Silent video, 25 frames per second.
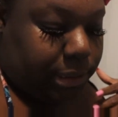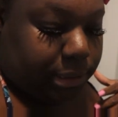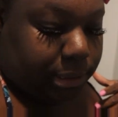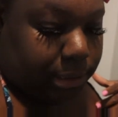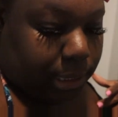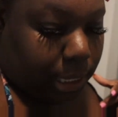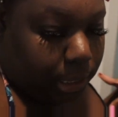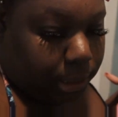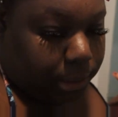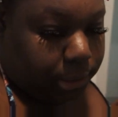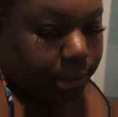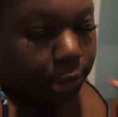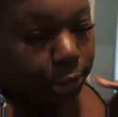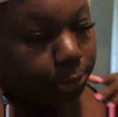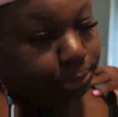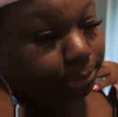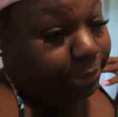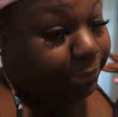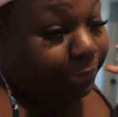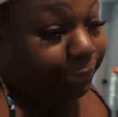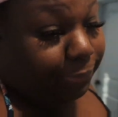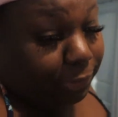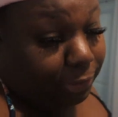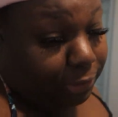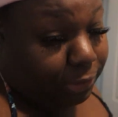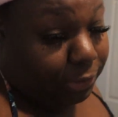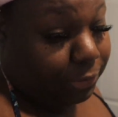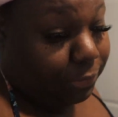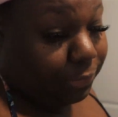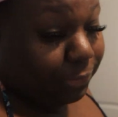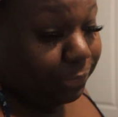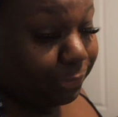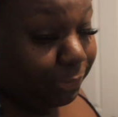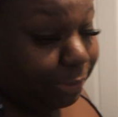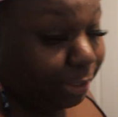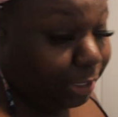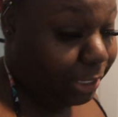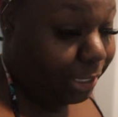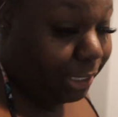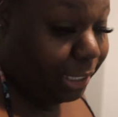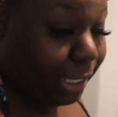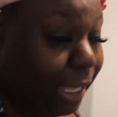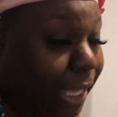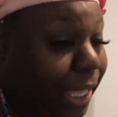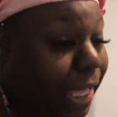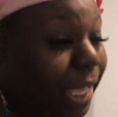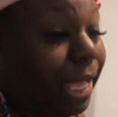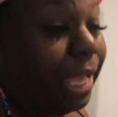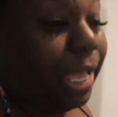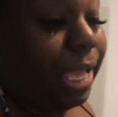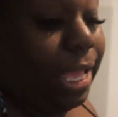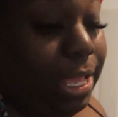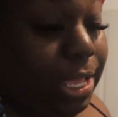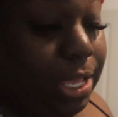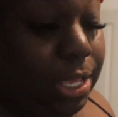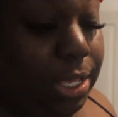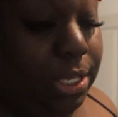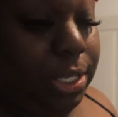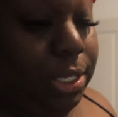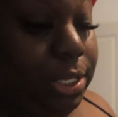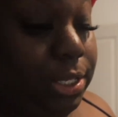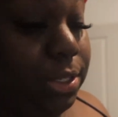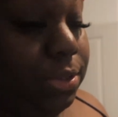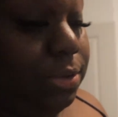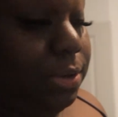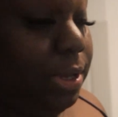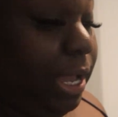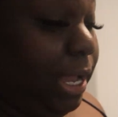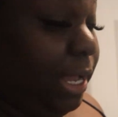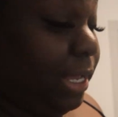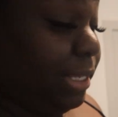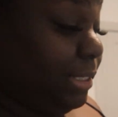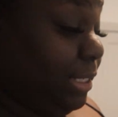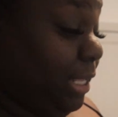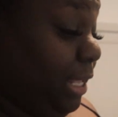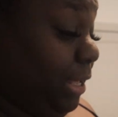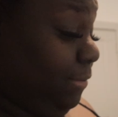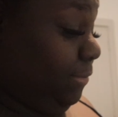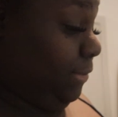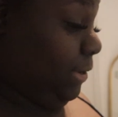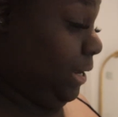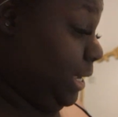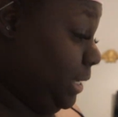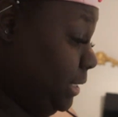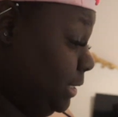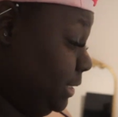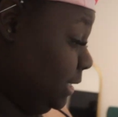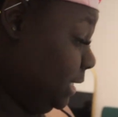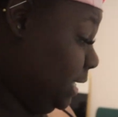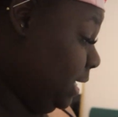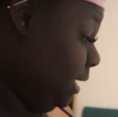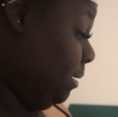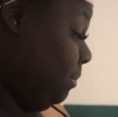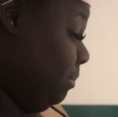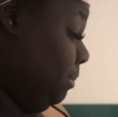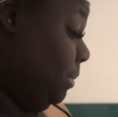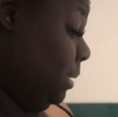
is October 5th. You guys have not seen